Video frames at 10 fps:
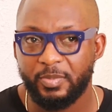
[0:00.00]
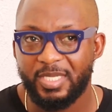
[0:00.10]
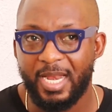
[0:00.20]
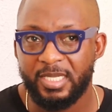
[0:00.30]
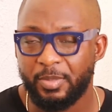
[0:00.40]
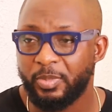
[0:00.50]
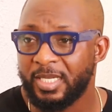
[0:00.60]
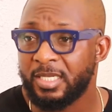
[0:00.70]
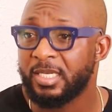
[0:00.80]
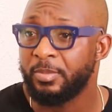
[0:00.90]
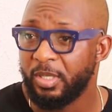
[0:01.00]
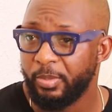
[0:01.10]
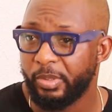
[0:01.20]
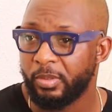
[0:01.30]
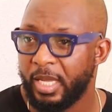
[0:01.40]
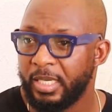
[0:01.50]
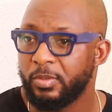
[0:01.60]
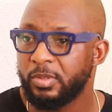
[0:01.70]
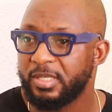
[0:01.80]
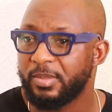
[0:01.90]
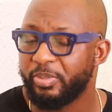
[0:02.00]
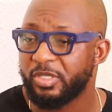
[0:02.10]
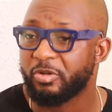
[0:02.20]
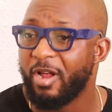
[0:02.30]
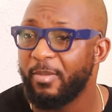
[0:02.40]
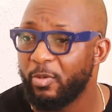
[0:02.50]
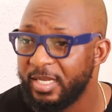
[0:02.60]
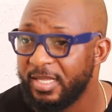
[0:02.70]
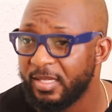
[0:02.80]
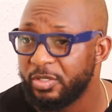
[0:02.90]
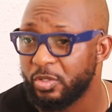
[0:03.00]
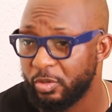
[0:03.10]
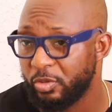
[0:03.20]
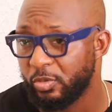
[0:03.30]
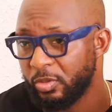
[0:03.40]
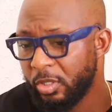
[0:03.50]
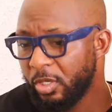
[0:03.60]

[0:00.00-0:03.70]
talent and potential in people, and he would prescribe what he thinks you could do.